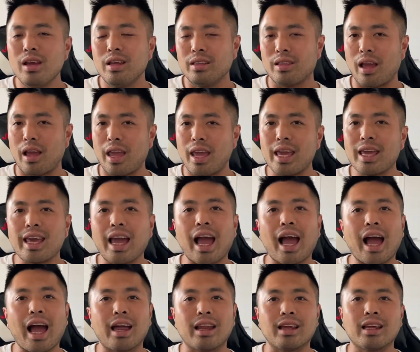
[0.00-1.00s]
that it
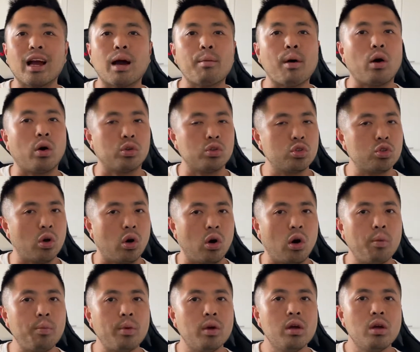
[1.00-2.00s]
can come out on
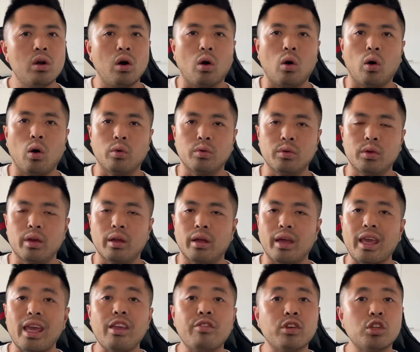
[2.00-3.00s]
top on
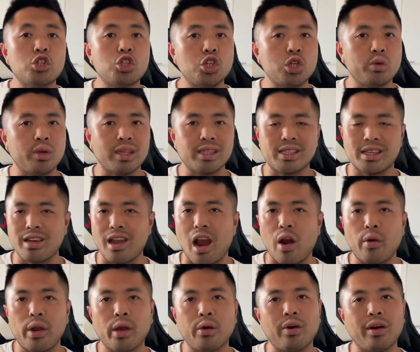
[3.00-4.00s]
even shielding
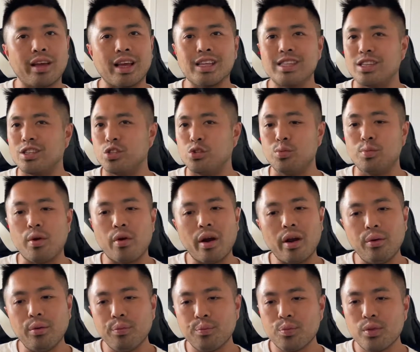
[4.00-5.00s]
scenario against Azumarill.